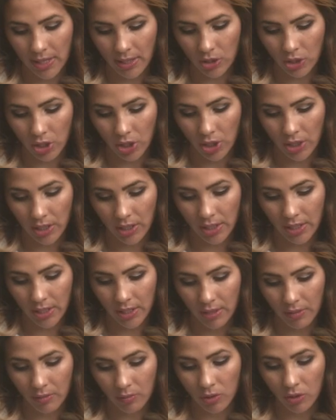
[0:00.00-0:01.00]
I turn it,
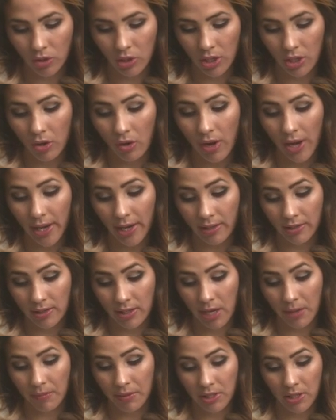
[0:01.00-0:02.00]
well, you can go ahead and
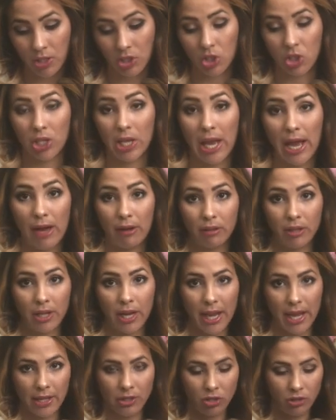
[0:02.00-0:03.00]
top stitch the outer
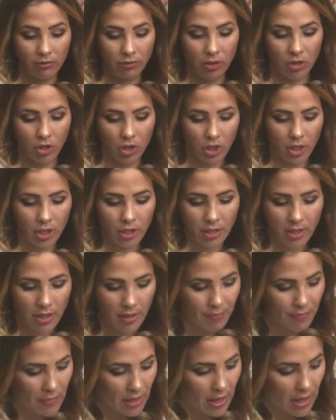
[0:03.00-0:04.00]
edge of your hood.
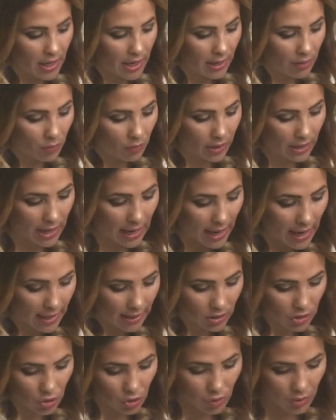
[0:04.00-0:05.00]
And when
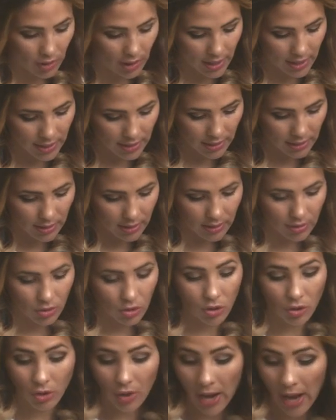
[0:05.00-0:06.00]
I do that,
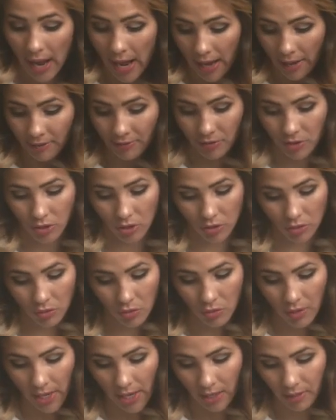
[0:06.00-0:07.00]
you don't have to,
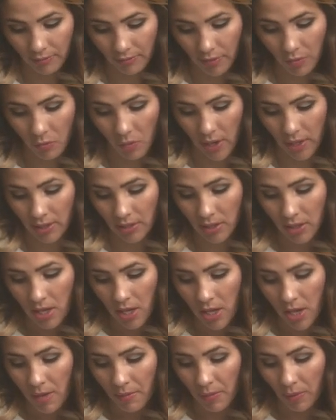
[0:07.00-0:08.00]
you can if you want.
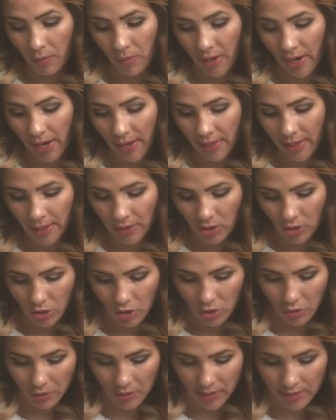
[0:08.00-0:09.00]
But what I like to
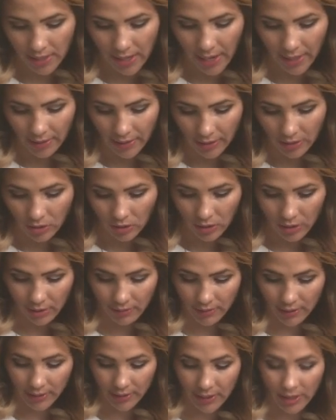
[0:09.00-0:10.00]
do is I like to
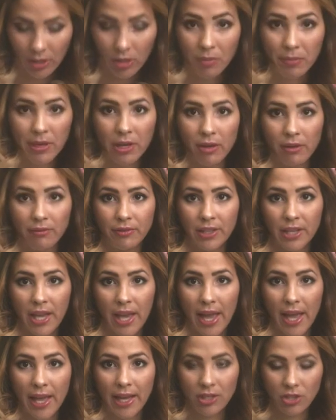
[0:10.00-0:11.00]
leave a little bit of the
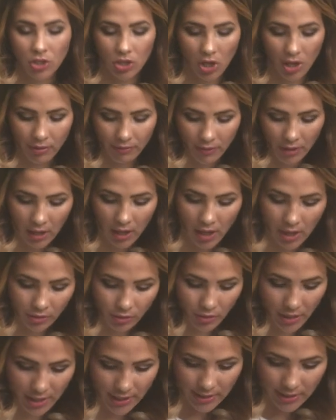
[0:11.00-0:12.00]
edge of the
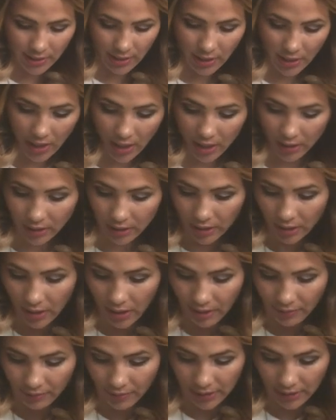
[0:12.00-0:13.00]
contrasting color
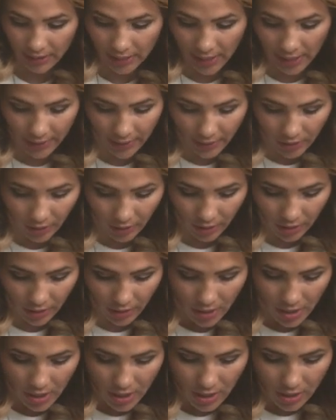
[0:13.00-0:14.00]
of the liner.
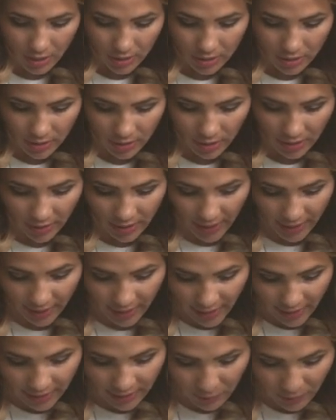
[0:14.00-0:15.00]
So like
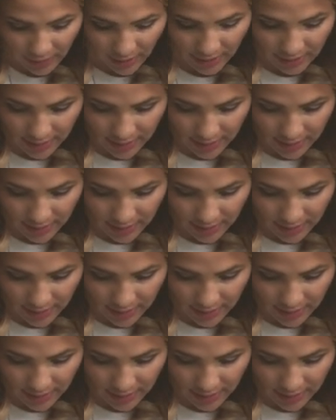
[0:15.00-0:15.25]
when